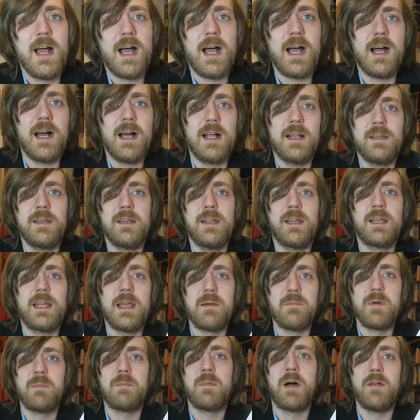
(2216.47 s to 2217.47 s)
And
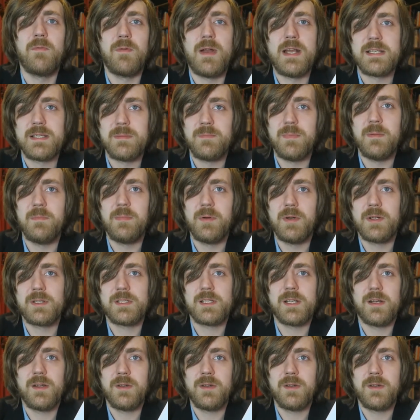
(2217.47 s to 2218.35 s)
again, with my recipe books,